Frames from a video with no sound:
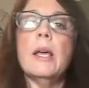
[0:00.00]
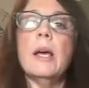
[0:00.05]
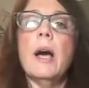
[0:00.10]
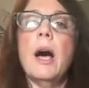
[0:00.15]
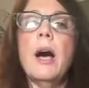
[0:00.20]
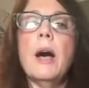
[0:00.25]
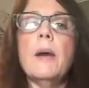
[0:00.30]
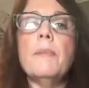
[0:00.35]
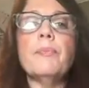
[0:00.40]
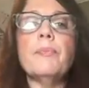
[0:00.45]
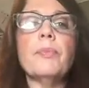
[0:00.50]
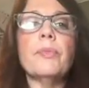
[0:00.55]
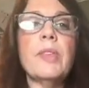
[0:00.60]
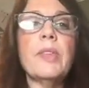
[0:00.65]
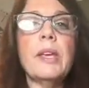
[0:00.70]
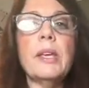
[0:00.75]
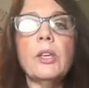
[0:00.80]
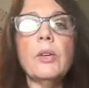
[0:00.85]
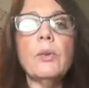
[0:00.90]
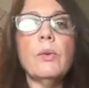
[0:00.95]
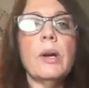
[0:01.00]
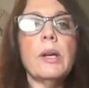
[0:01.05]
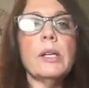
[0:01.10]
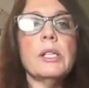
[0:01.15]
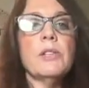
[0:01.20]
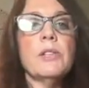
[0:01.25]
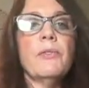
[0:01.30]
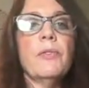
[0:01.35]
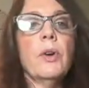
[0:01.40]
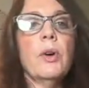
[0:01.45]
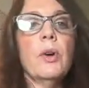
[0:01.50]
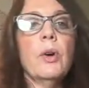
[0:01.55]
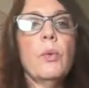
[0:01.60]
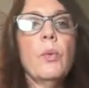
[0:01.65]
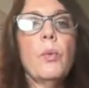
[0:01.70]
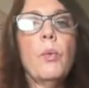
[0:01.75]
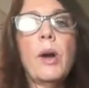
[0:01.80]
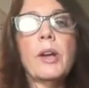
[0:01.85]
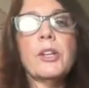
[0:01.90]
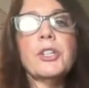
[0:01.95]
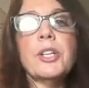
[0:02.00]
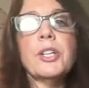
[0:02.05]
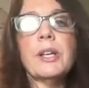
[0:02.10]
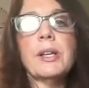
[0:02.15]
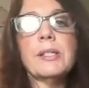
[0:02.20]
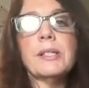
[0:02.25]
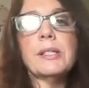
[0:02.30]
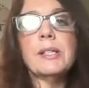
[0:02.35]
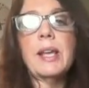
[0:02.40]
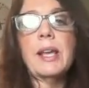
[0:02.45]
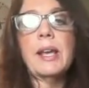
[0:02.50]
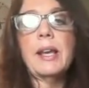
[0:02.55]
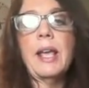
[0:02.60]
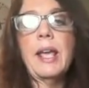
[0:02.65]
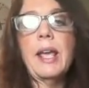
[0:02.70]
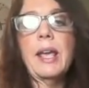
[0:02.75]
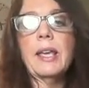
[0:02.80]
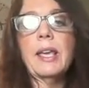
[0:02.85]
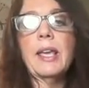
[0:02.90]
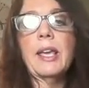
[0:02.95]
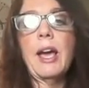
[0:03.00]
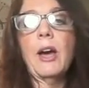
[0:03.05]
Thank you guys for watching us today and hanging